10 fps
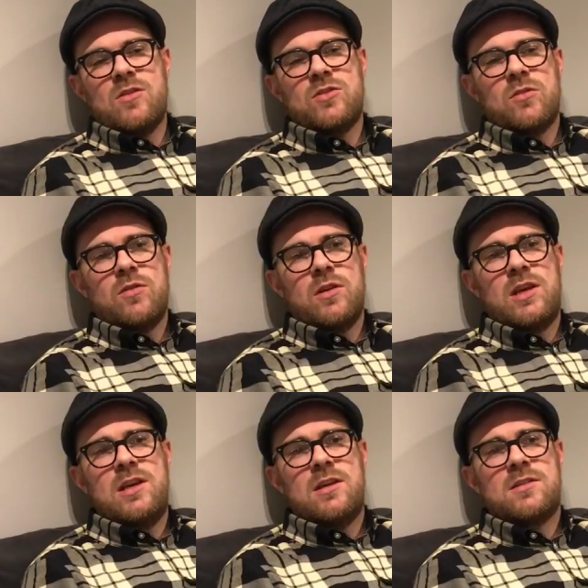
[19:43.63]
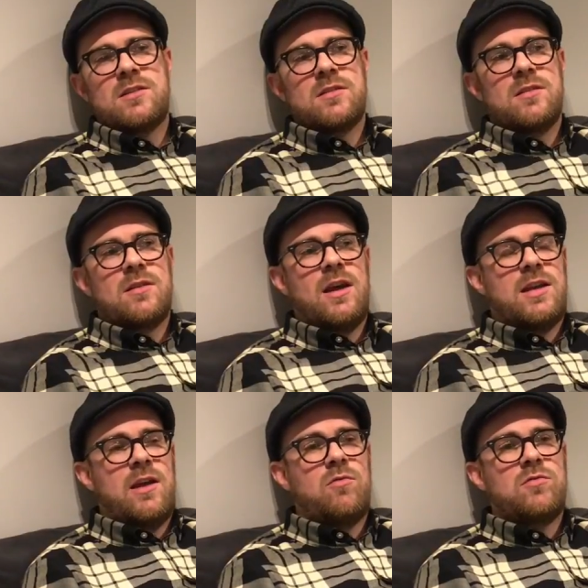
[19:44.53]
So he is
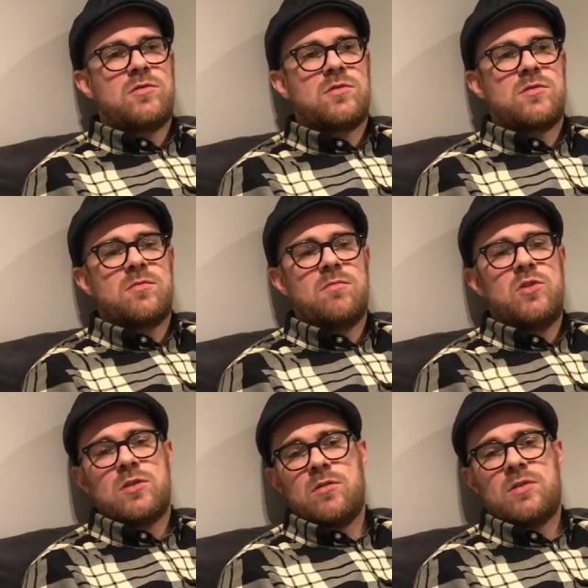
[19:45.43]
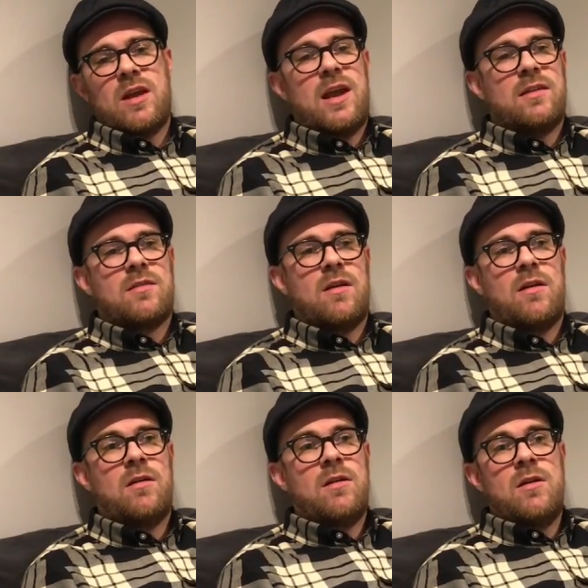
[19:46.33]
Adele's musical
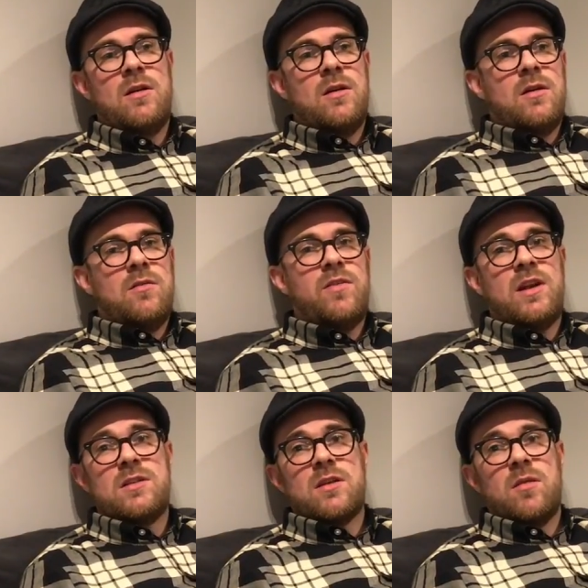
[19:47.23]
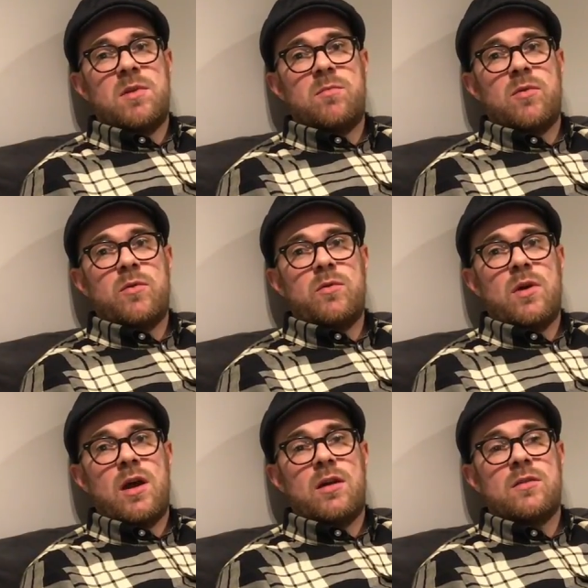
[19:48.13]
director, various other people,
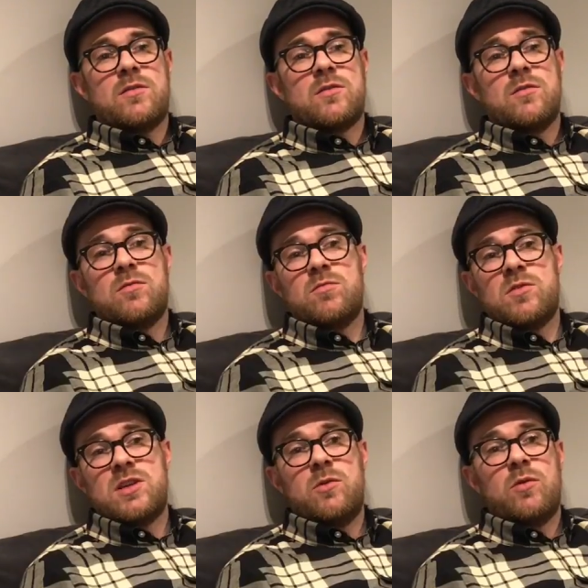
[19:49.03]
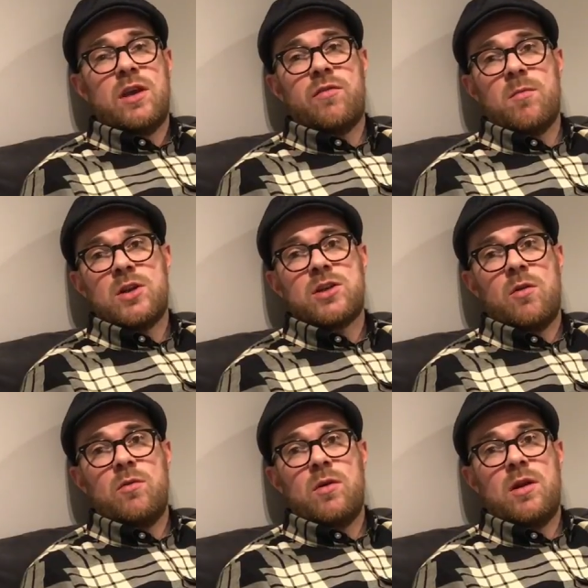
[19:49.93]
and so Seal gave him a
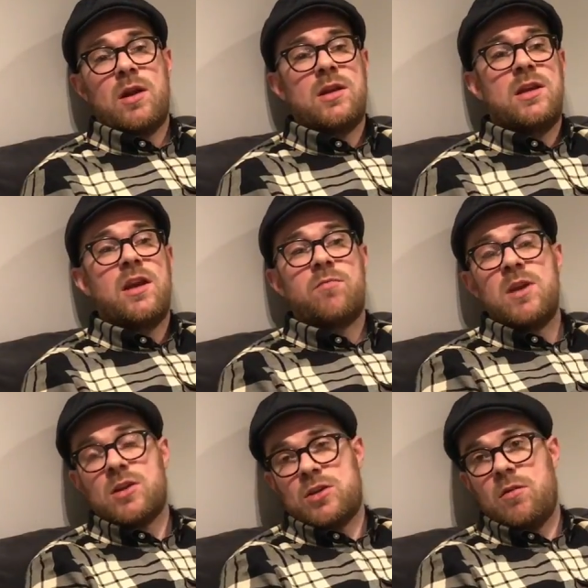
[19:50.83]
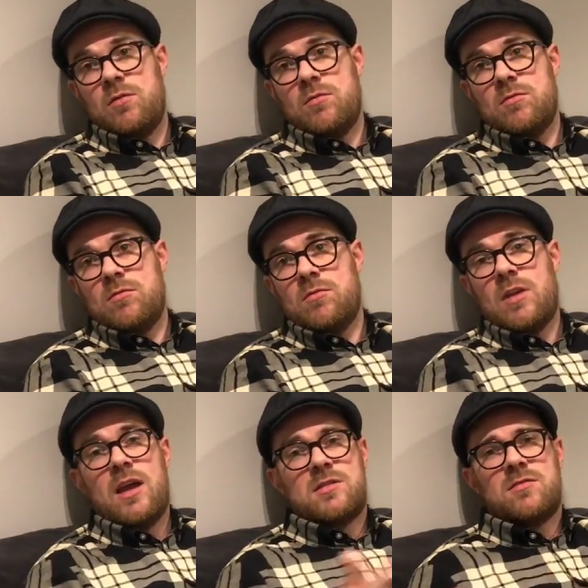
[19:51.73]
shout, and then he gave me a shout.
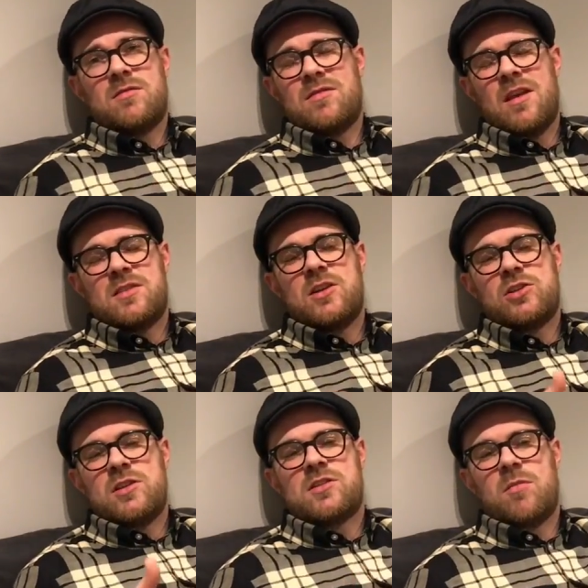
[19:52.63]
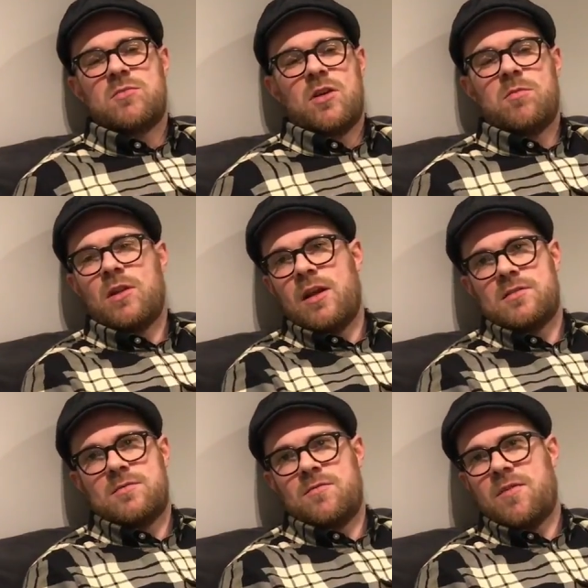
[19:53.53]
That's essentially summed up the
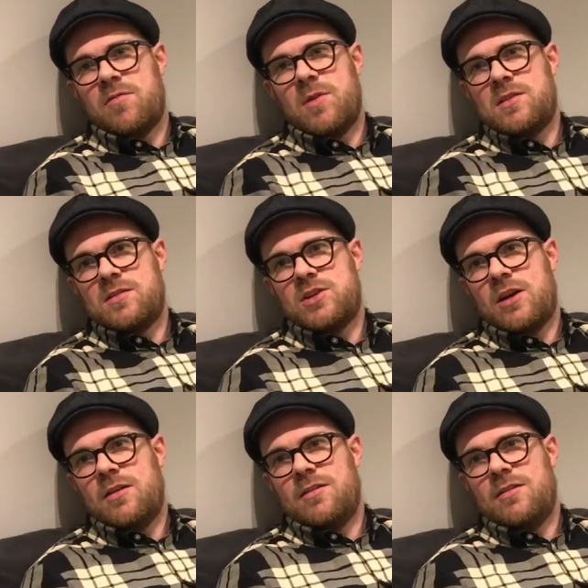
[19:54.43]
last 5 minutes of chat.